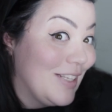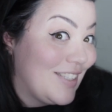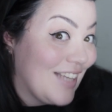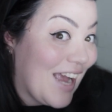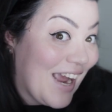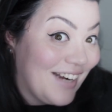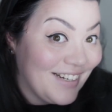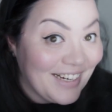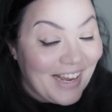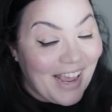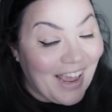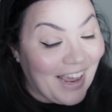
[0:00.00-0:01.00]
side
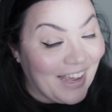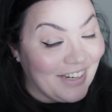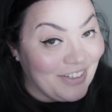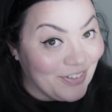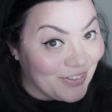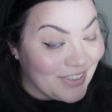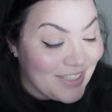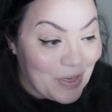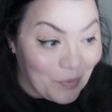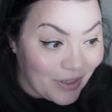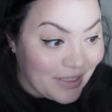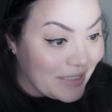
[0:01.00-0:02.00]
and you only see
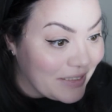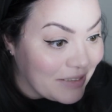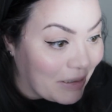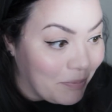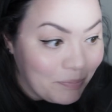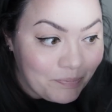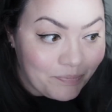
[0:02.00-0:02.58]
one at a time.